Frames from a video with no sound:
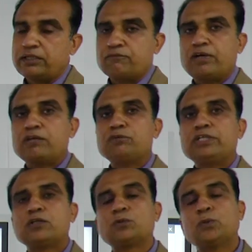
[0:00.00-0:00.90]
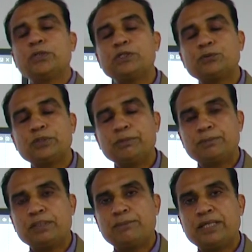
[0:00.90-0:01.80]
When we are going to
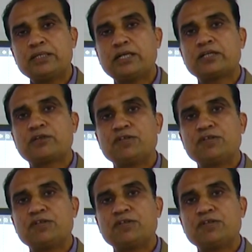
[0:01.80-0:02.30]
implement the